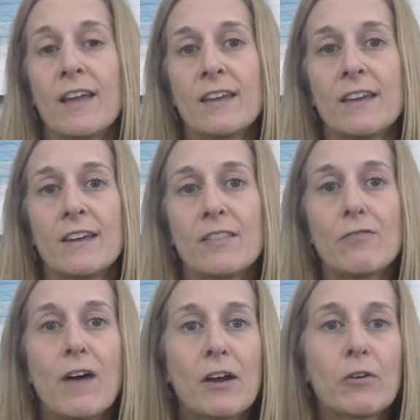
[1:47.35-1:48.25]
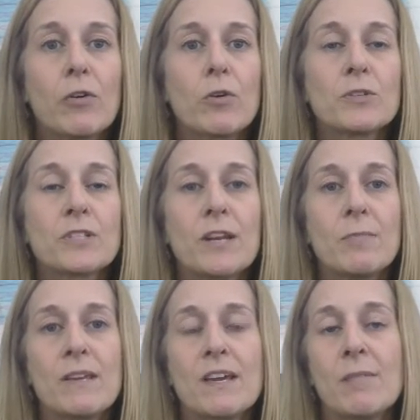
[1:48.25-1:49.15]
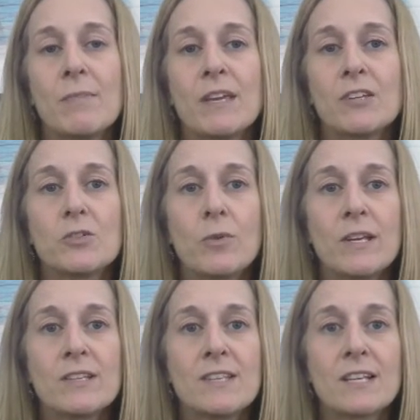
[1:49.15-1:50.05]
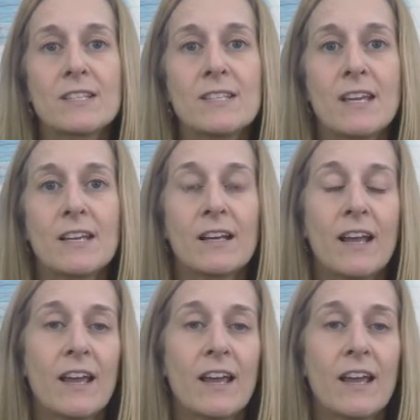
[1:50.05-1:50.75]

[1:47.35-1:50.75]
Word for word: And the final rule is going to be coming in 2016.